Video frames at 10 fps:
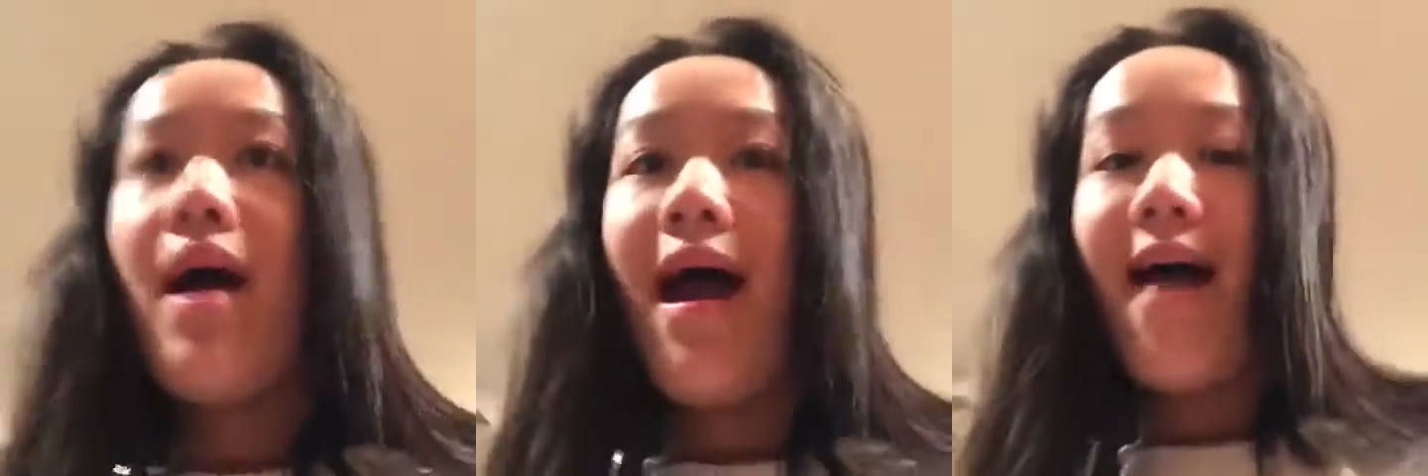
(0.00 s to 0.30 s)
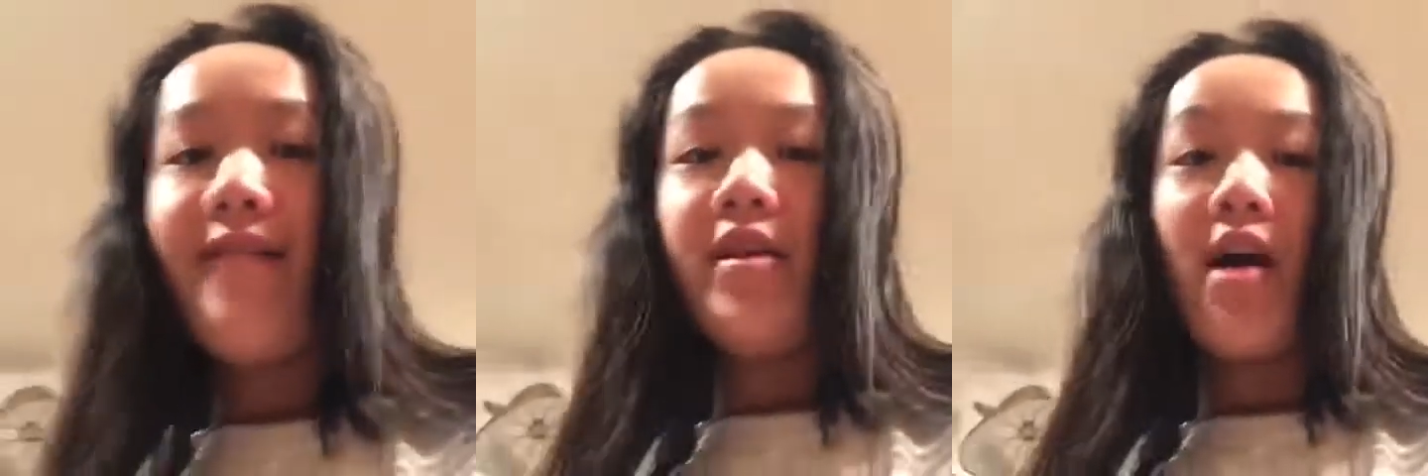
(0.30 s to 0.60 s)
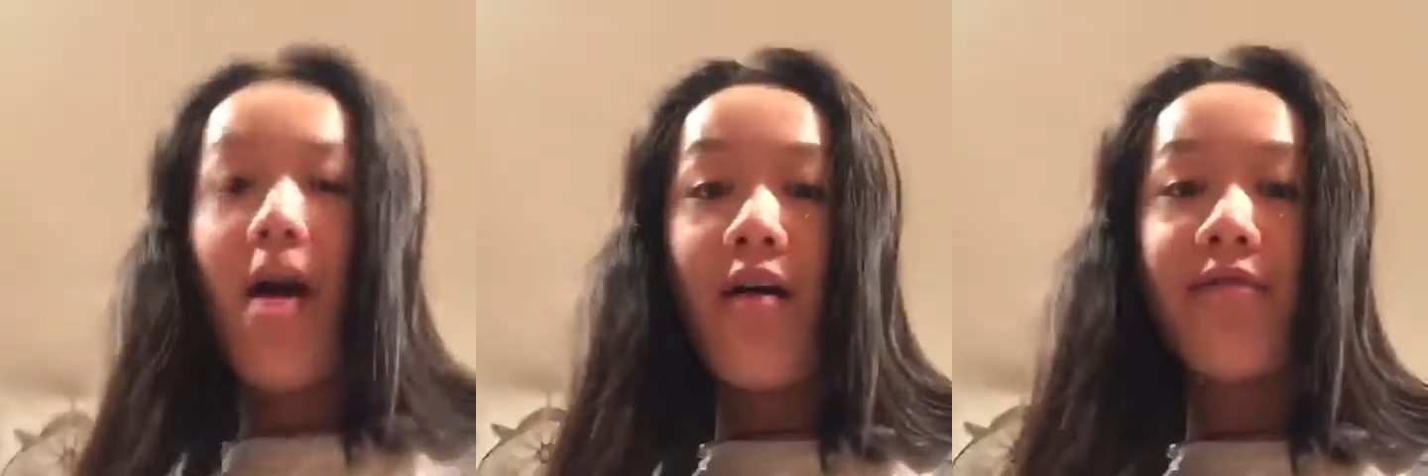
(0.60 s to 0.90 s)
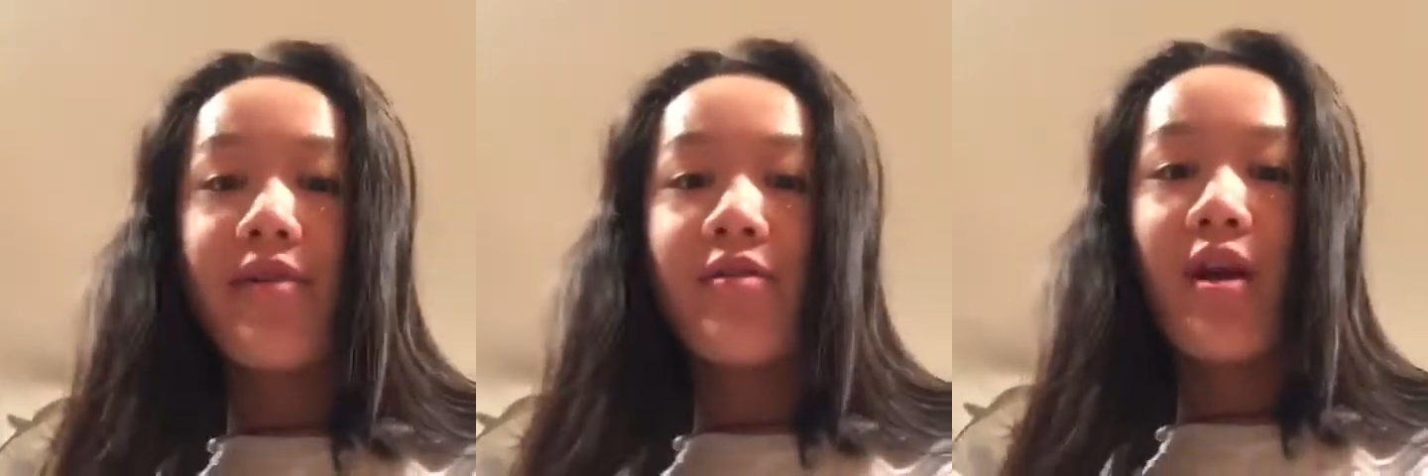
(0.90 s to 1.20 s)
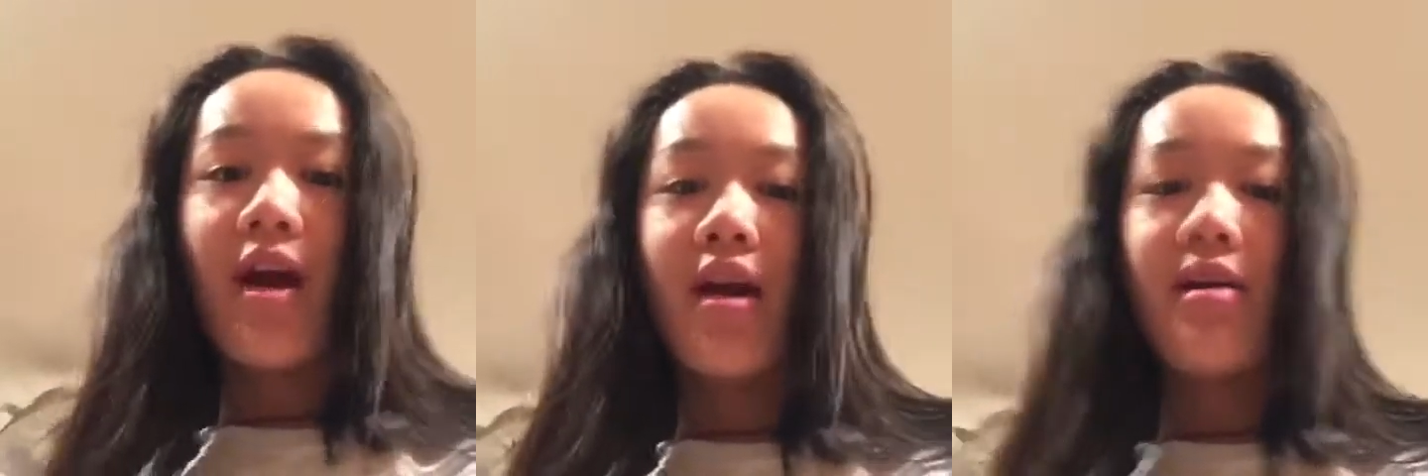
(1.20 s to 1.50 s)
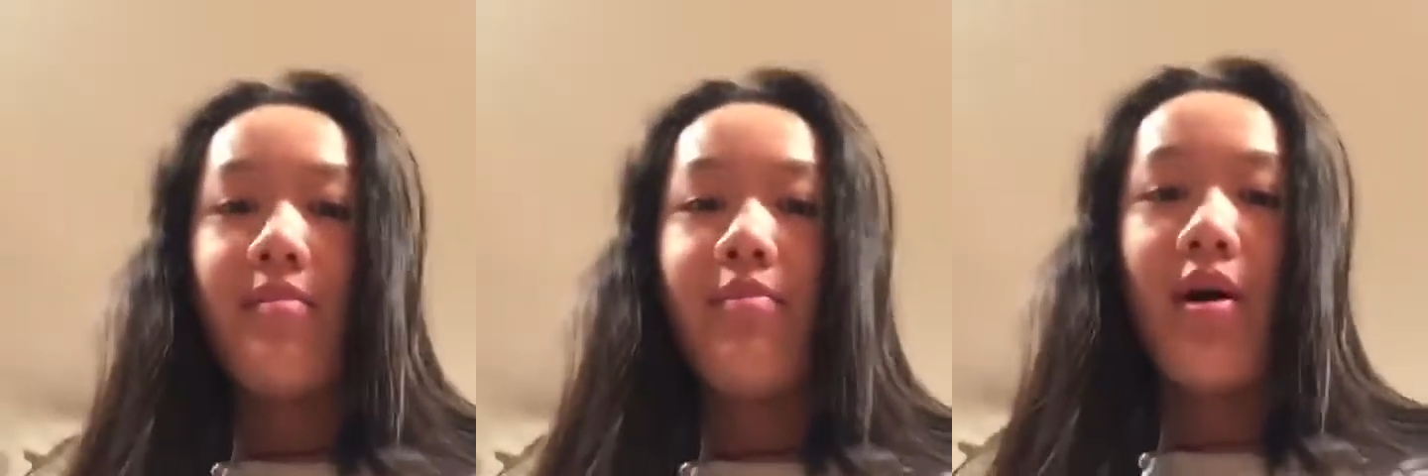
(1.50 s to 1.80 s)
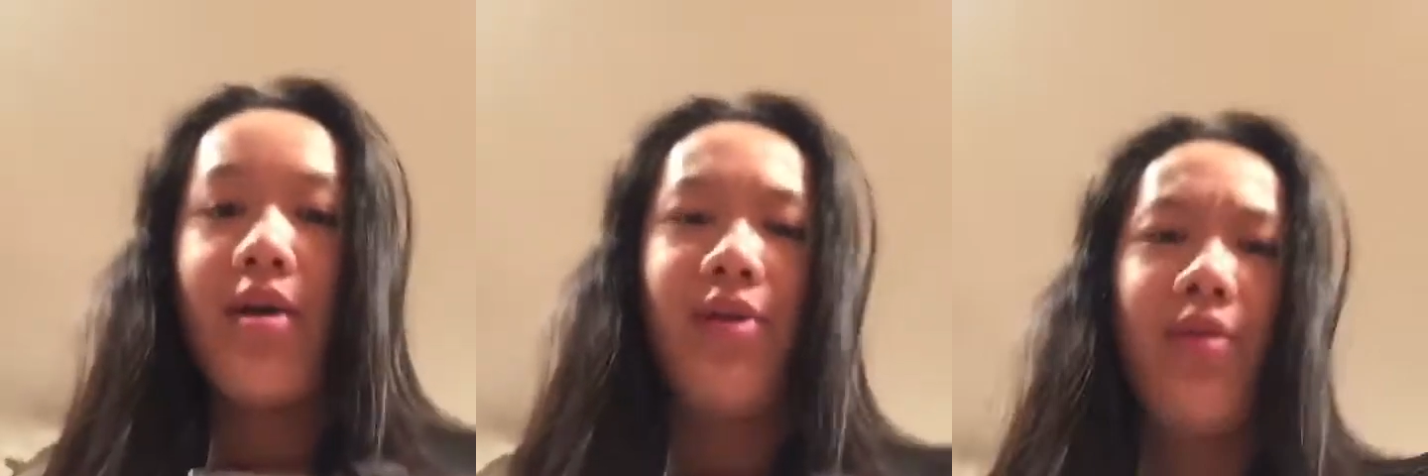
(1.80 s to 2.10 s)
have an oven, right? But
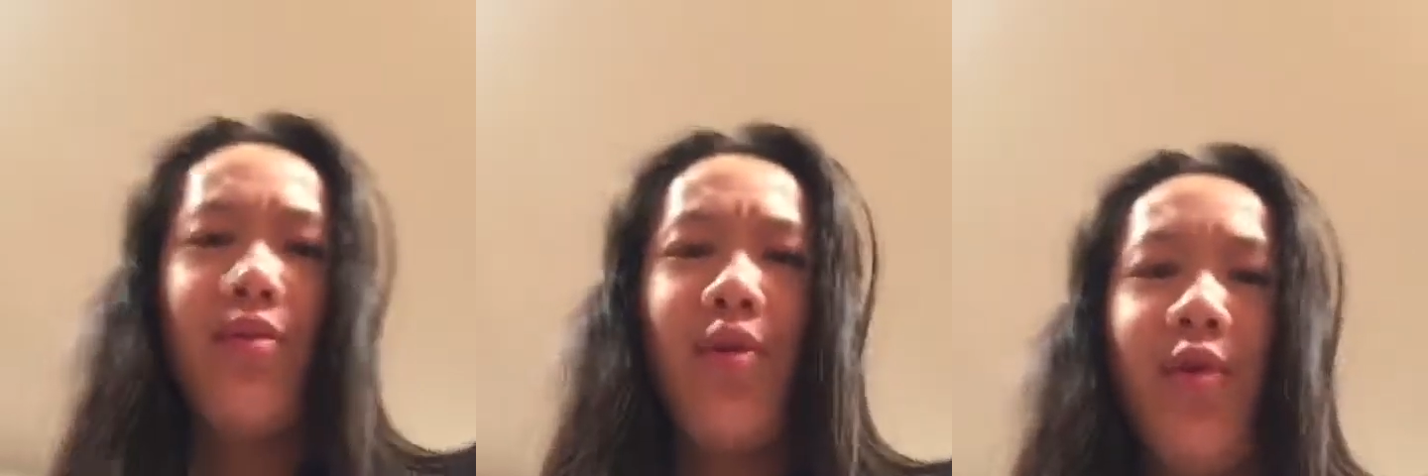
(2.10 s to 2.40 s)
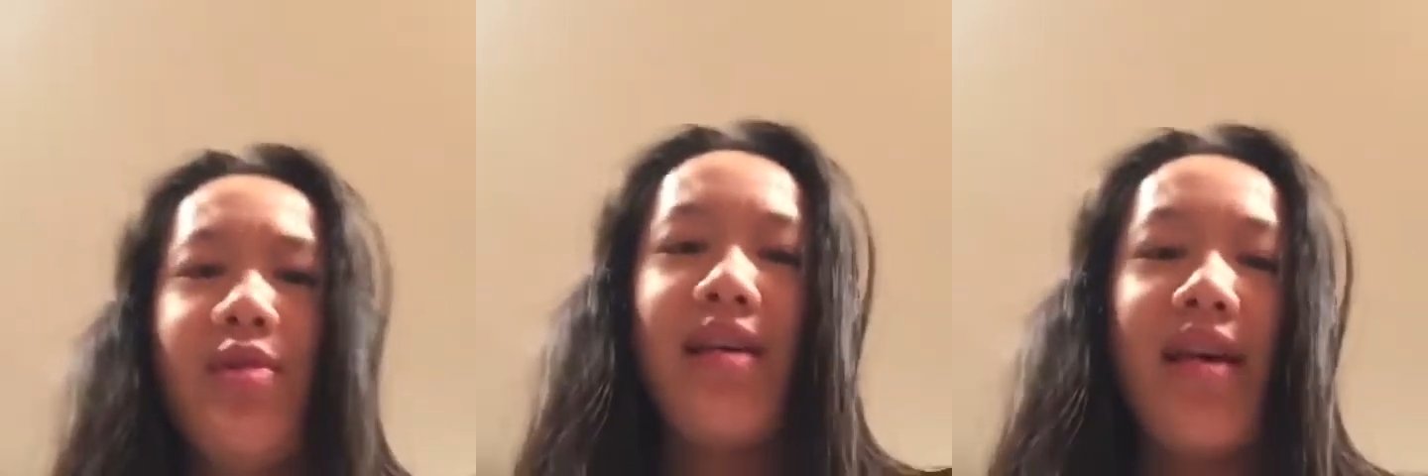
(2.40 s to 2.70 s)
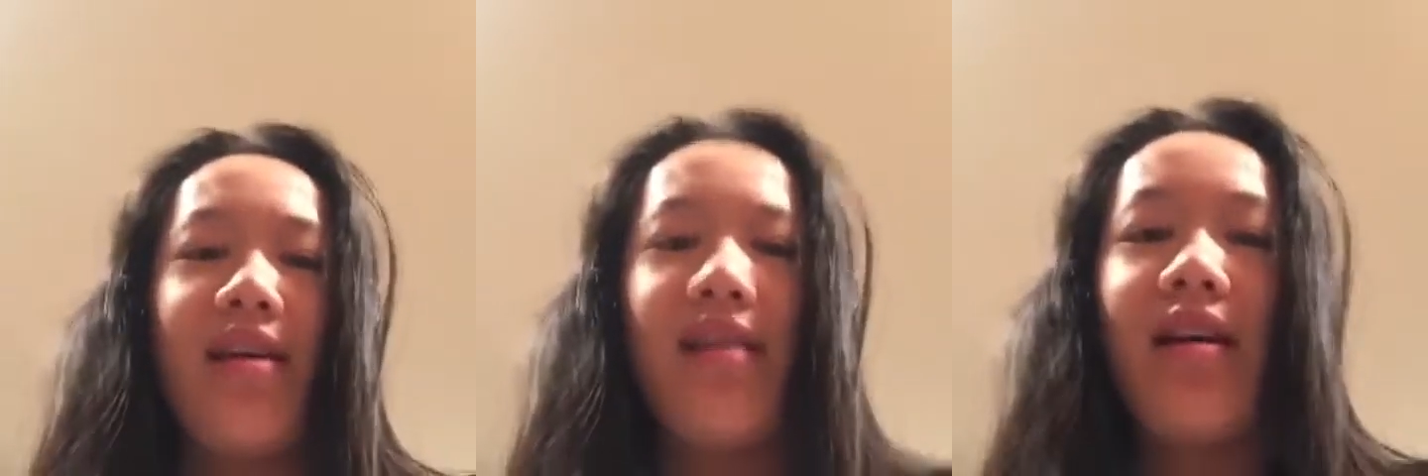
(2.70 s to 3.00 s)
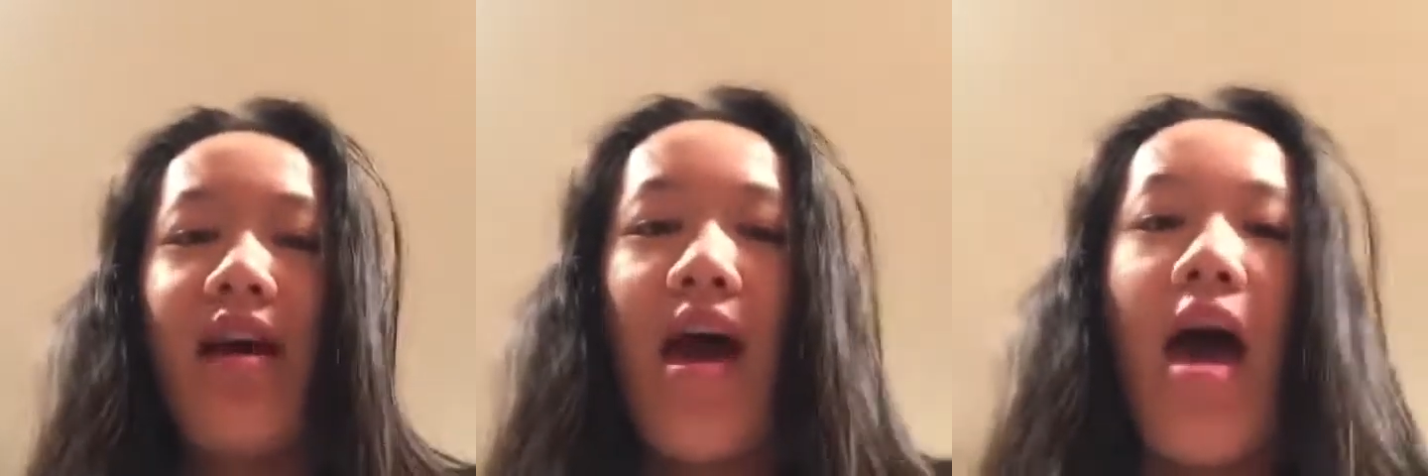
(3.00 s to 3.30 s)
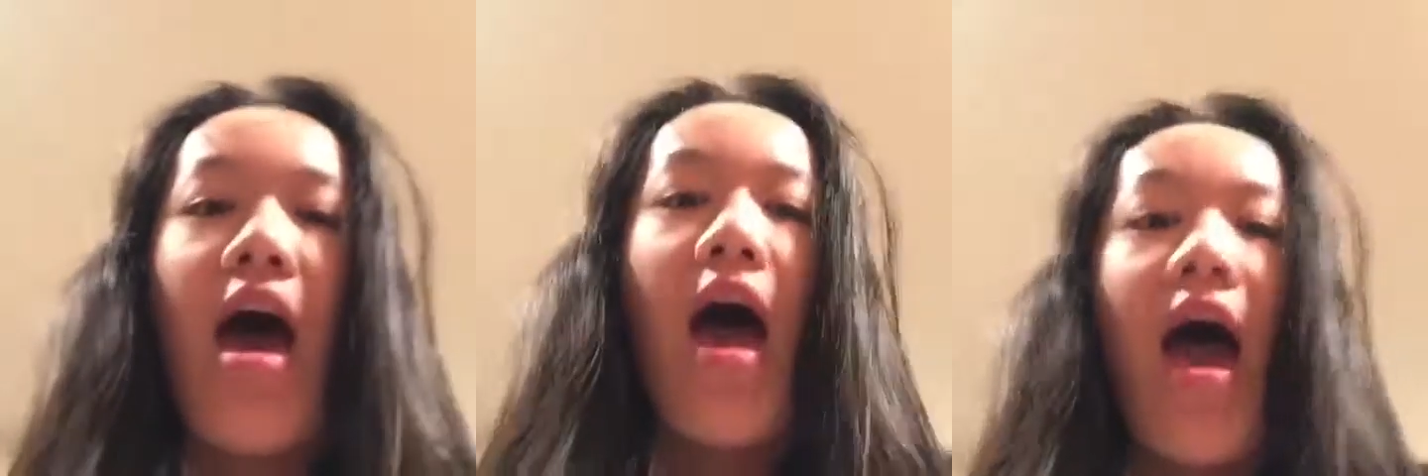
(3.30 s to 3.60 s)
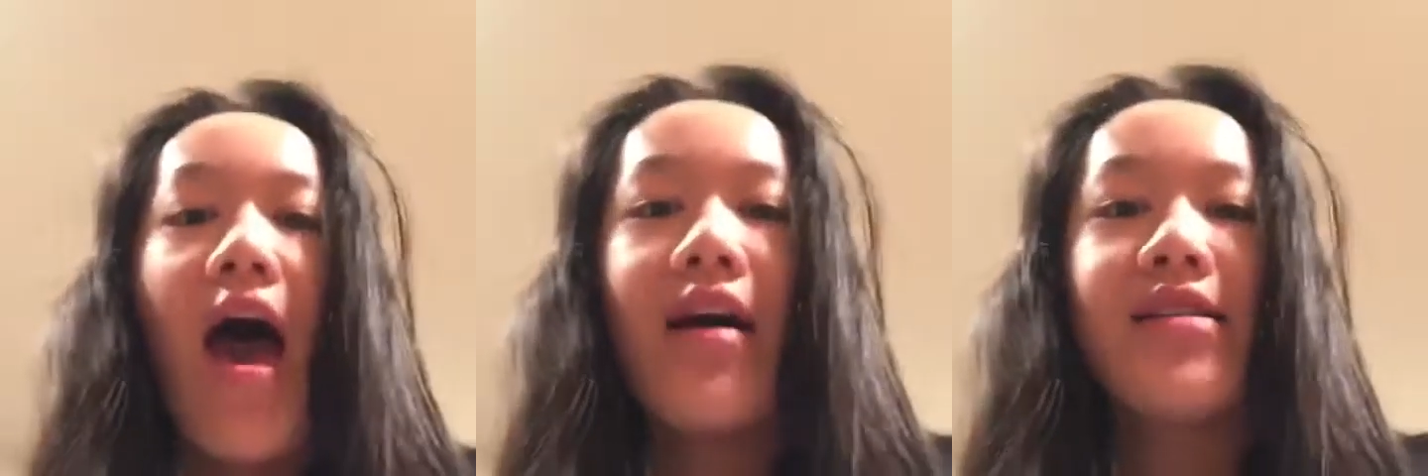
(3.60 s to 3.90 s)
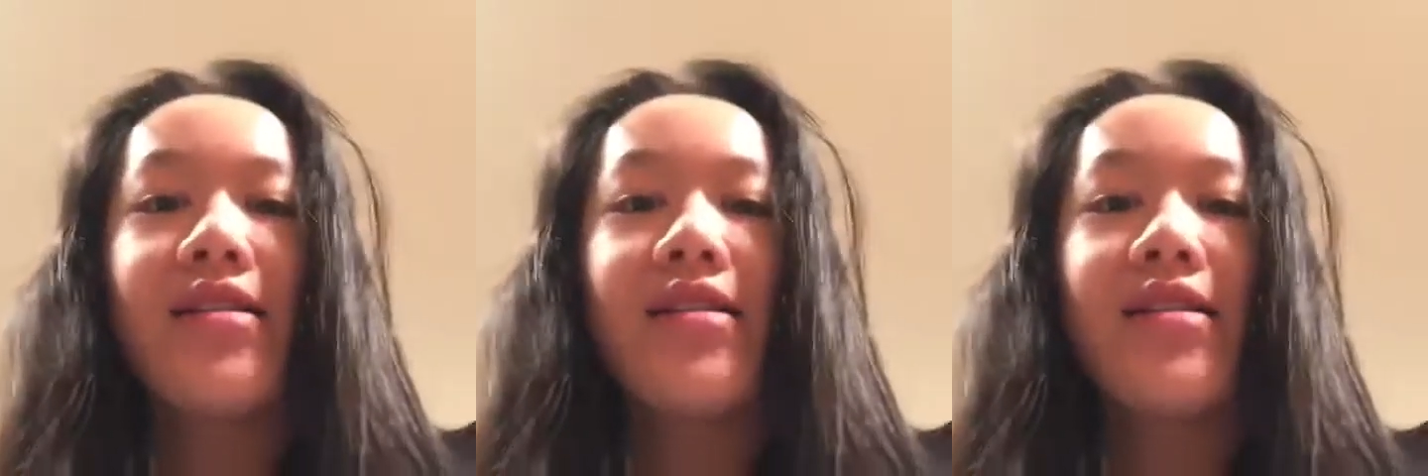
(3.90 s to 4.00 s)
you don't use it as